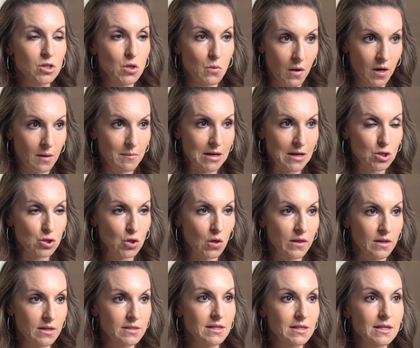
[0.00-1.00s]
You want to make sure
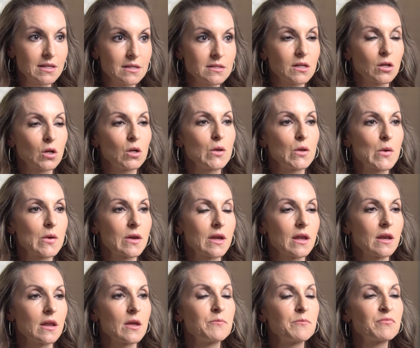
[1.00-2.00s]
this is
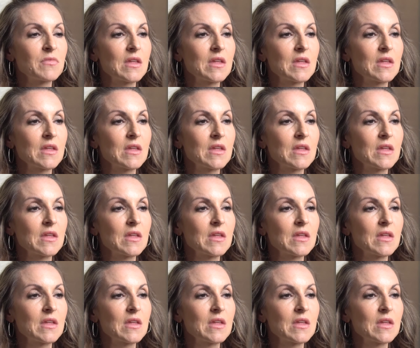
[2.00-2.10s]
included,